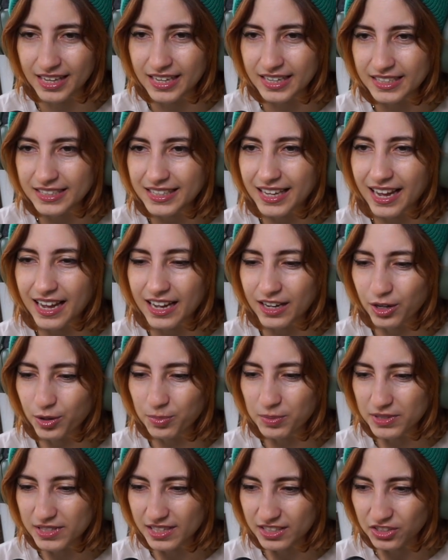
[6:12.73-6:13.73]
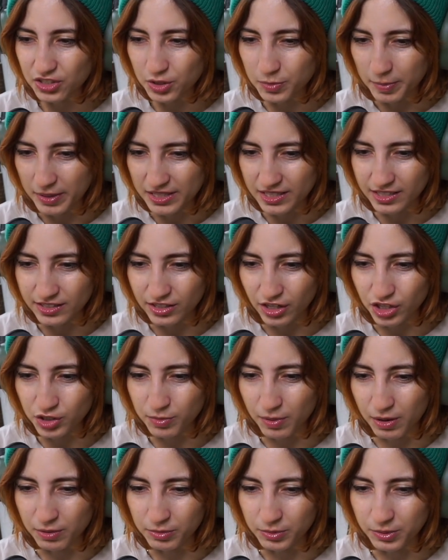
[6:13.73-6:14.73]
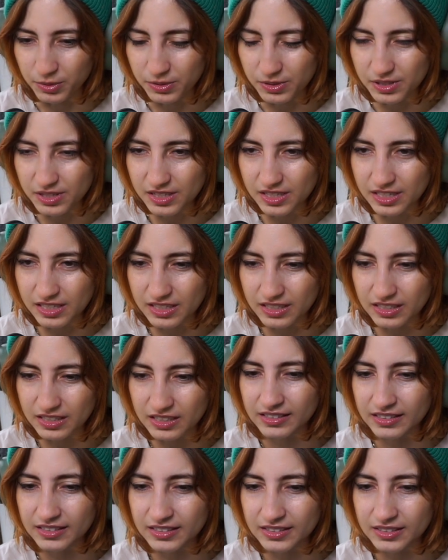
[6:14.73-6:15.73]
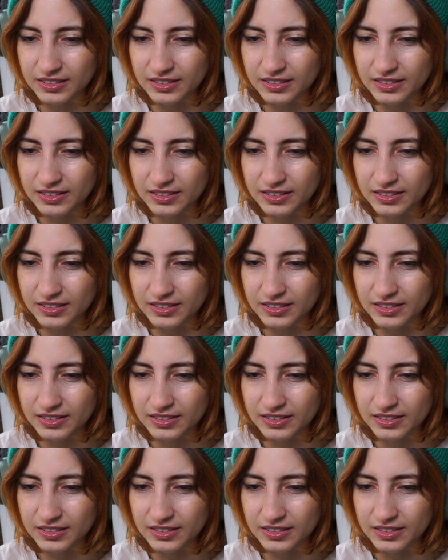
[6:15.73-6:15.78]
Yeah, I hope it's like just basic dodgeball rules. A